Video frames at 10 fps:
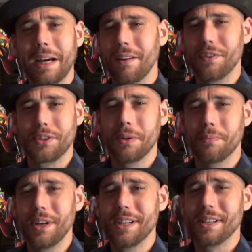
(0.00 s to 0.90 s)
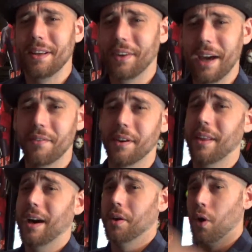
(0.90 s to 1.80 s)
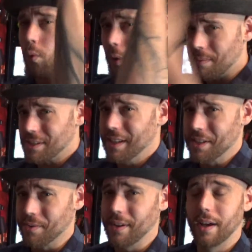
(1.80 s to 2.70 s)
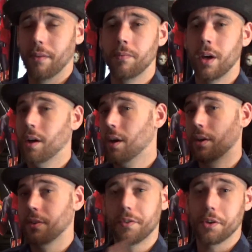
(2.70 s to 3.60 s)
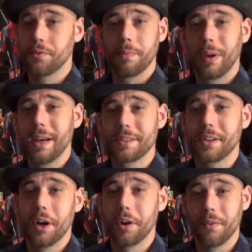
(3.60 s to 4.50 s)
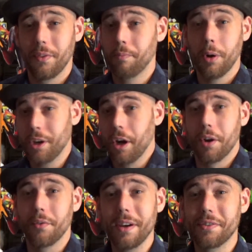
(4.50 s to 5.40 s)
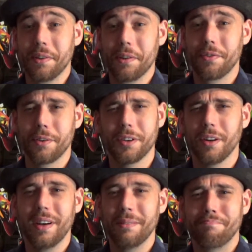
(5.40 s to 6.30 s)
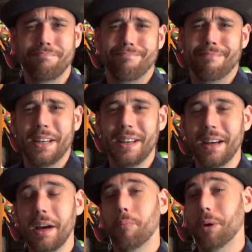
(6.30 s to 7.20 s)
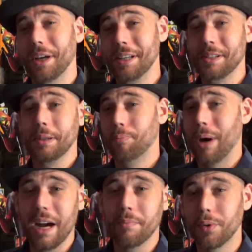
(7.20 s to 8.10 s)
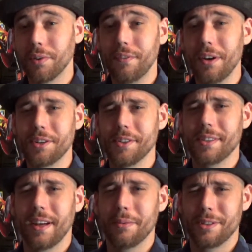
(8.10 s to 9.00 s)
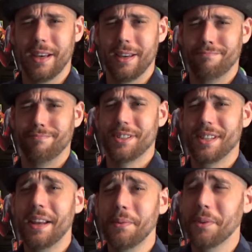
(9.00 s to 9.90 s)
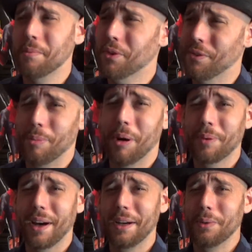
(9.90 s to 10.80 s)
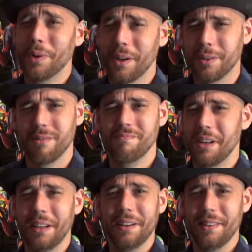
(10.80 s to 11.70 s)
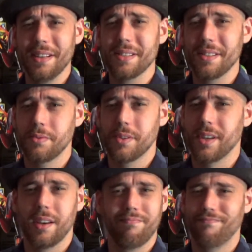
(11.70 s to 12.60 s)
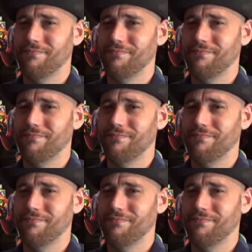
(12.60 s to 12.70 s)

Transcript: and for some reason, if you get rid of that, wipe the side of the screen down, They've just replaced Keanu. They put Keanu Reeves on the front cover, but you can still buy both versions. And I was like, I'm standing with the movie pop guy at work going, look at this, and he was like,